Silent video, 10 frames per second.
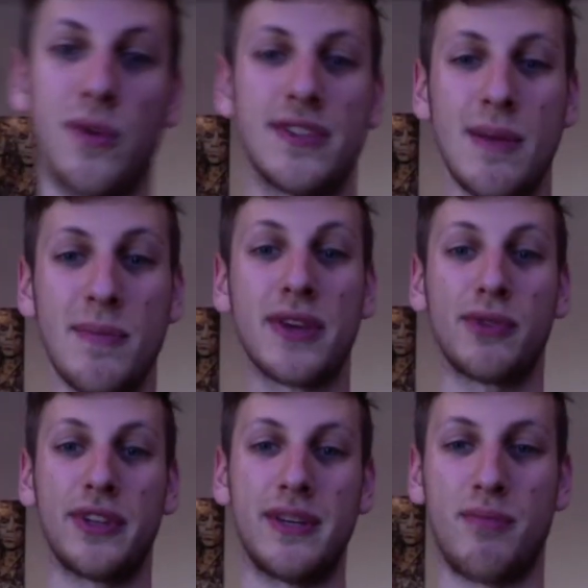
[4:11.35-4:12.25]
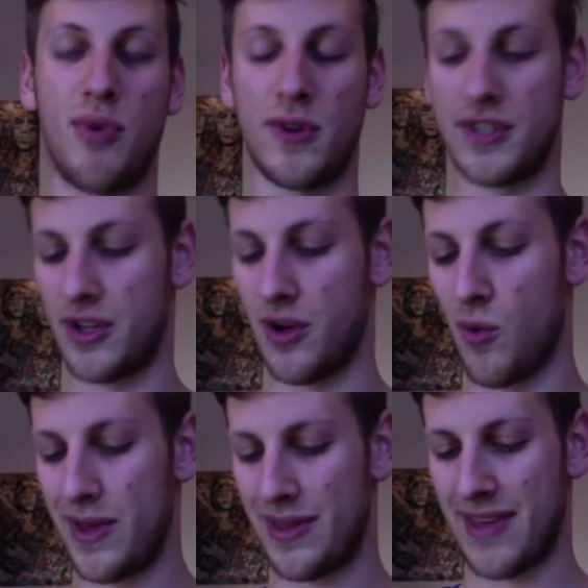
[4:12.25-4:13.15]
Something really important to go
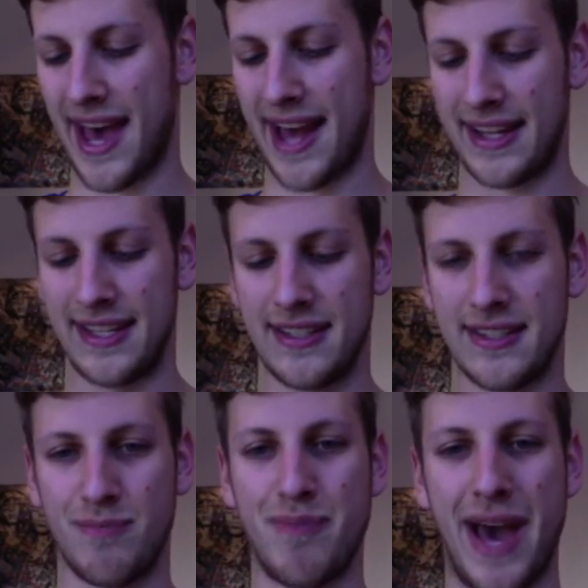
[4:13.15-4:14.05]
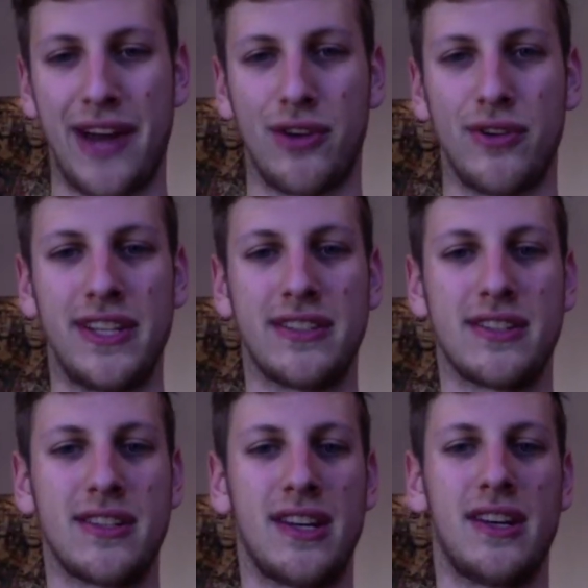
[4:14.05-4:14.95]
with that is
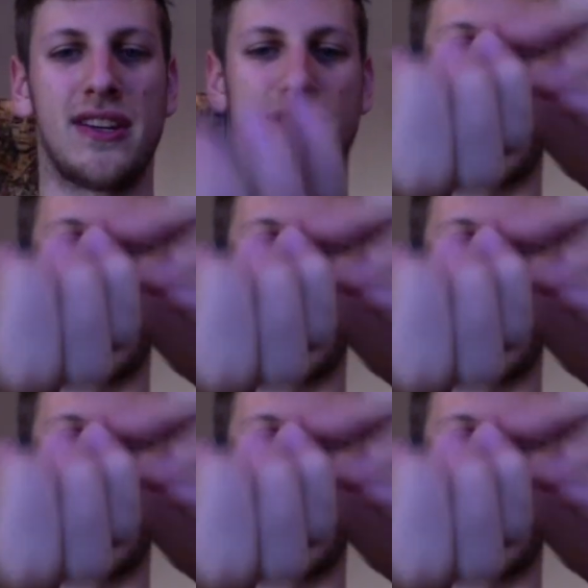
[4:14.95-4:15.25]
batteries. So